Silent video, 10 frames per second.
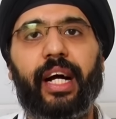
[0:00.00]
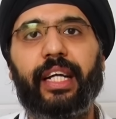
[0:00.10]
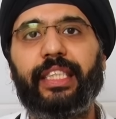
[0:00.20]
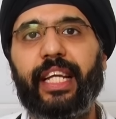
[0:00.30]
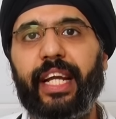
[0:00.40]

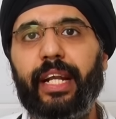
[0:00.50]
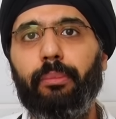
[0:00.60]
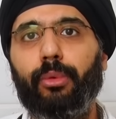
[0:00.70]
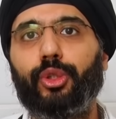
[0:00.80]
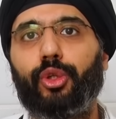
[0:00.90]
A
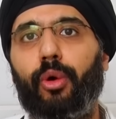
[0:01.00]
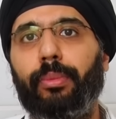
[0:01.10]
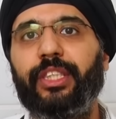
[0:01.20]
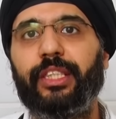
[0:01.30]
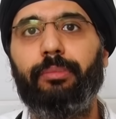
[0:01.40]
second most
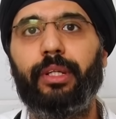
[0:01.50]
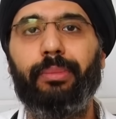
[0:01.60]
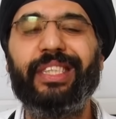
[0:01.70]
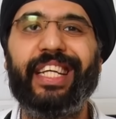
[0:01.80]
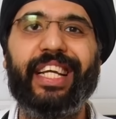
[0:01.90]
common
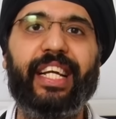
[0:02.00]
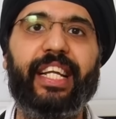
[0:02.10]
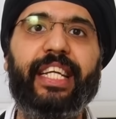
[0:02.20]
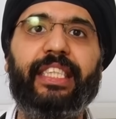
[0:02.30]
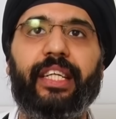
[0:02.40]
symptom is
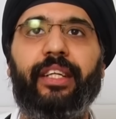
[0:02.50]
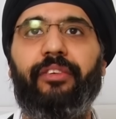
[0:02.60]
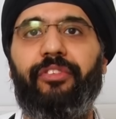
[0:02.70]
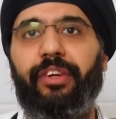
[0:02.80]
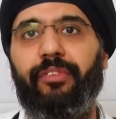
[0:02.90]
increase in
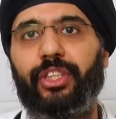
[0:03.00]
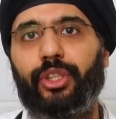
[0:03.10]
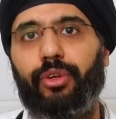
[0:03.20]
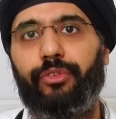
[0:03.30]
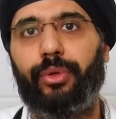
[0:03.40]
the
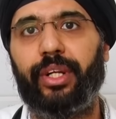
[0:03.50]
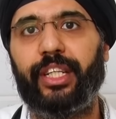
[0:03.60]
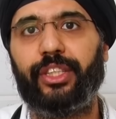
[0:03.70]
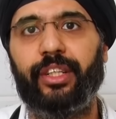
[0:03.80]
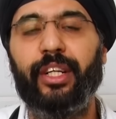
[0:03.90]
frequency of
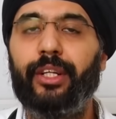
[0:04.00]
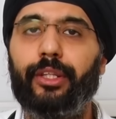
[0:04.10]
urination.